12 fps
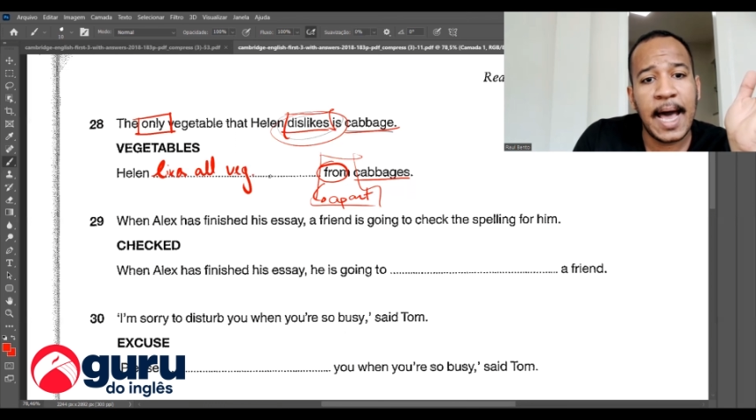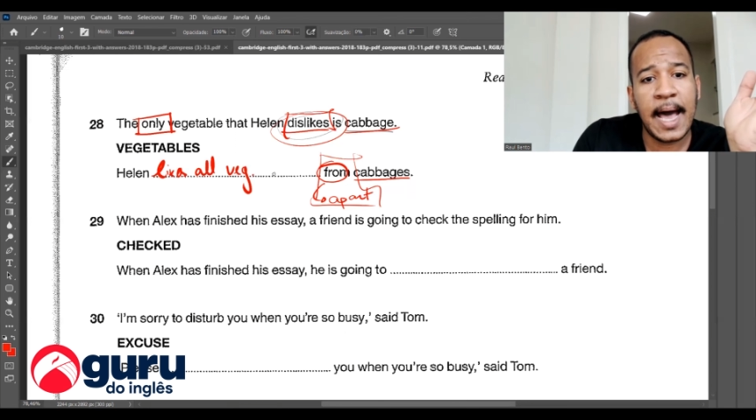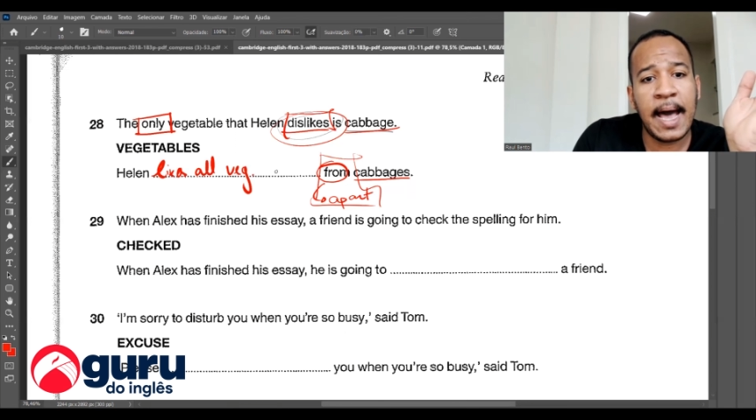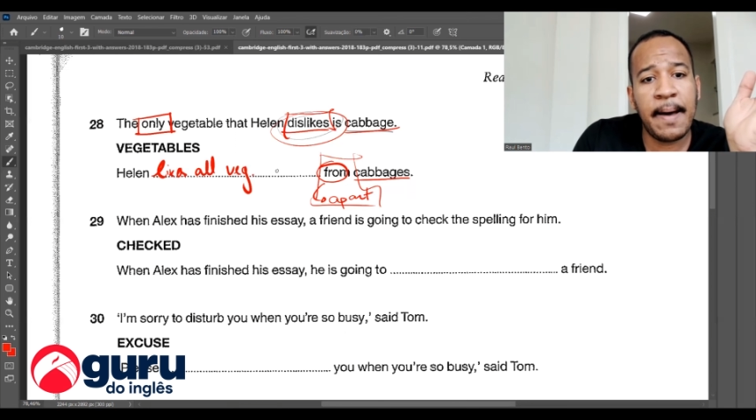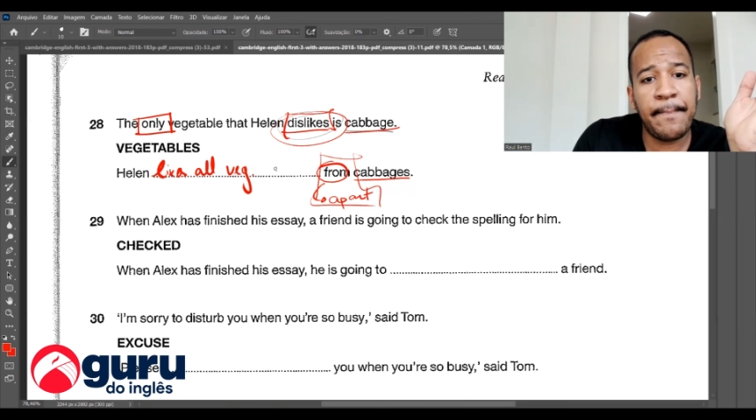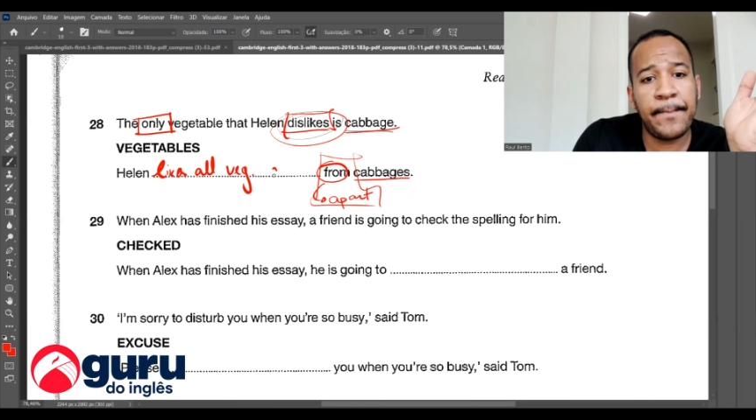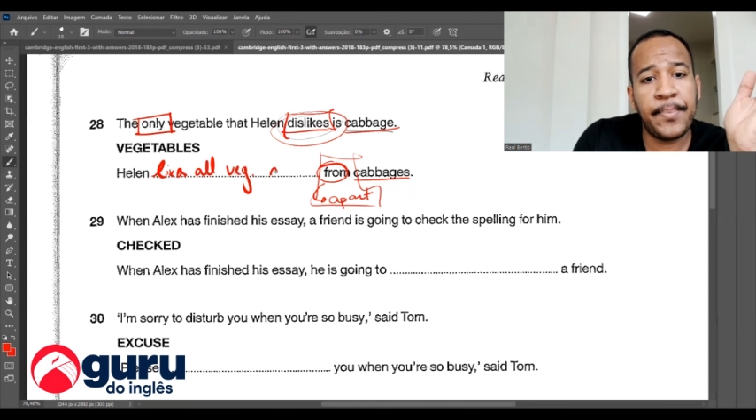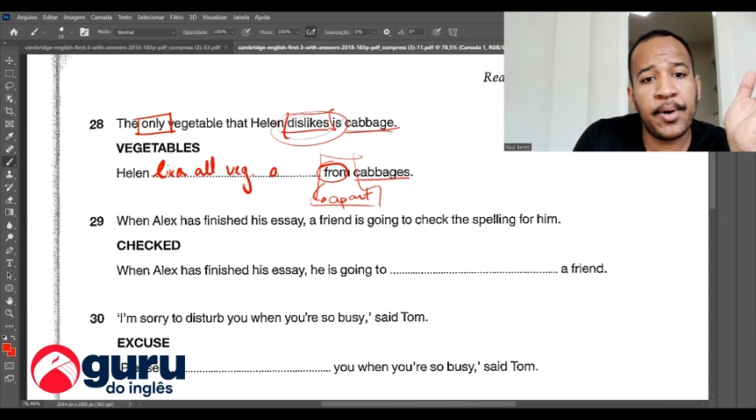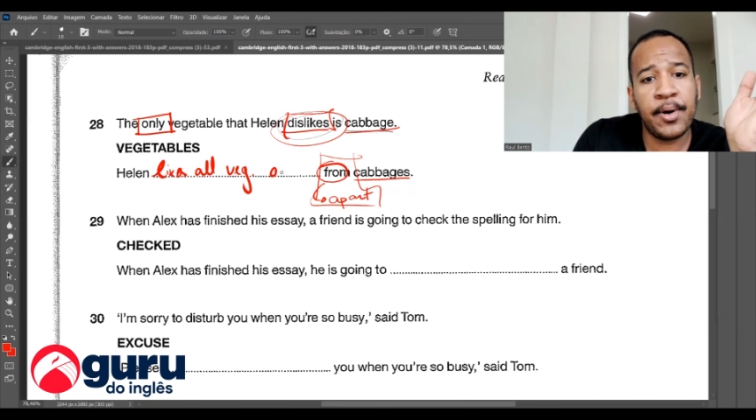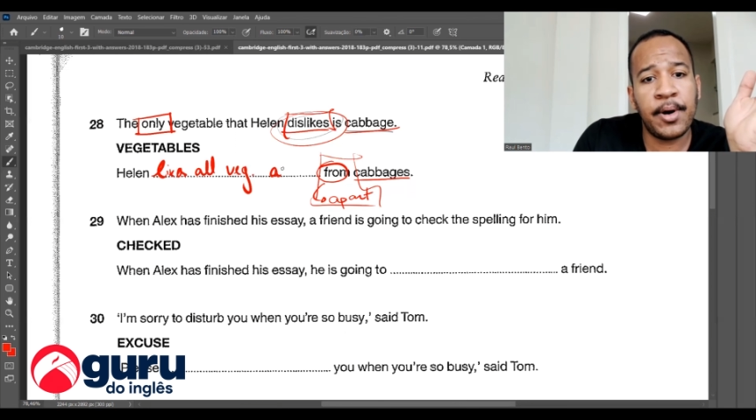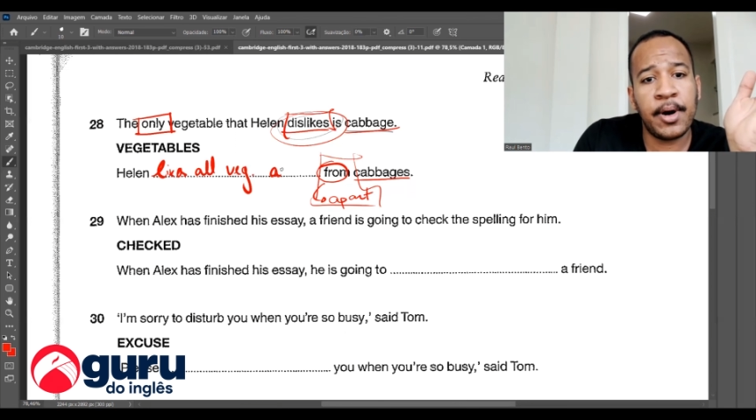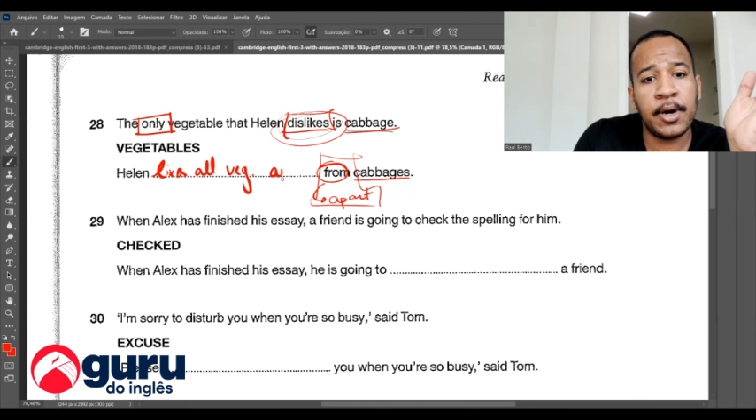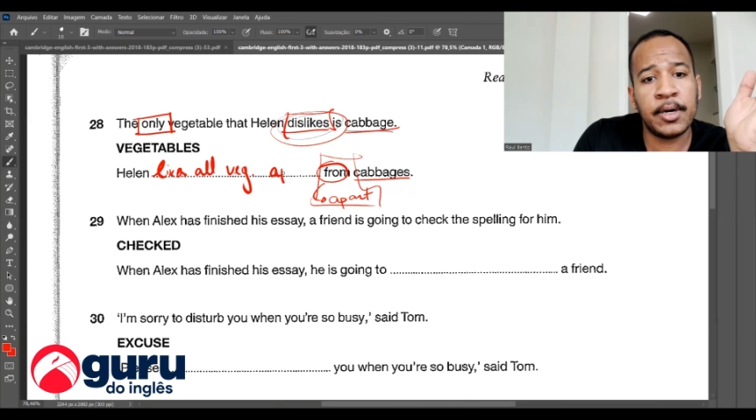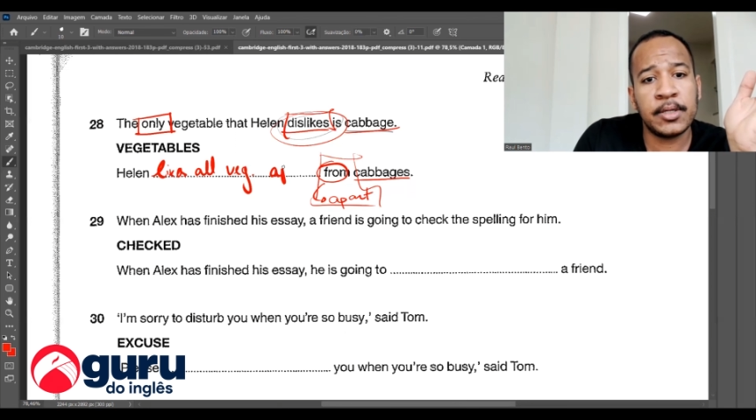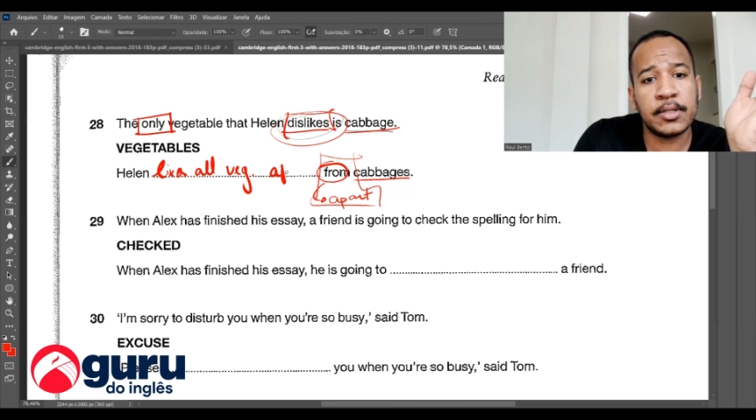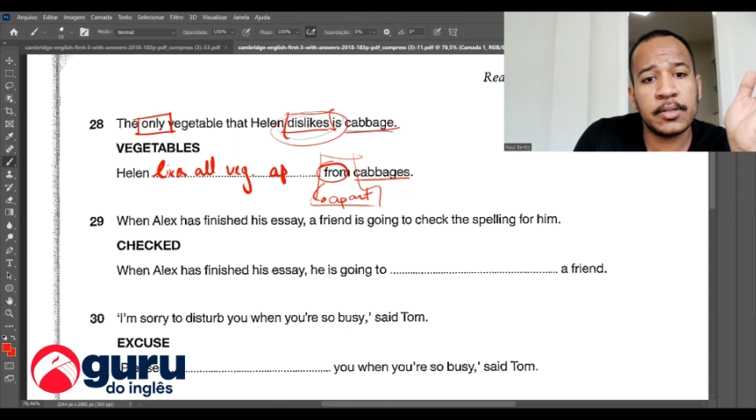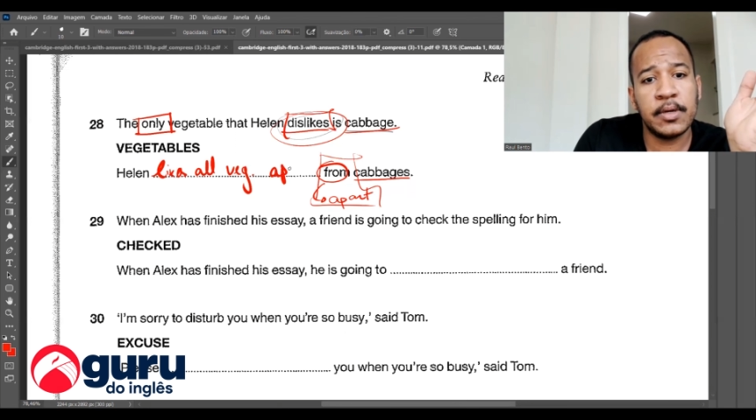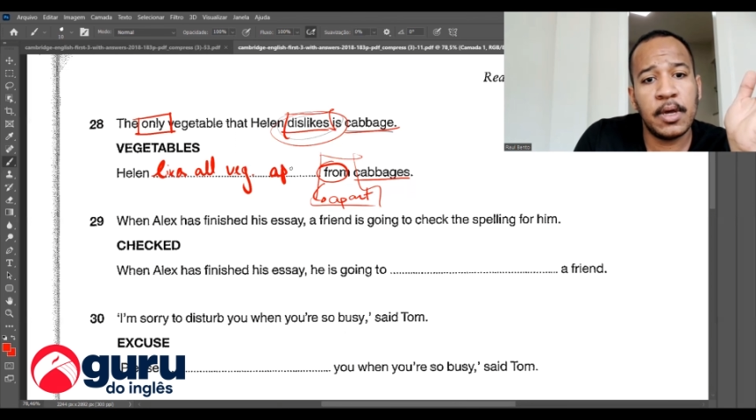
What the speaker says: apart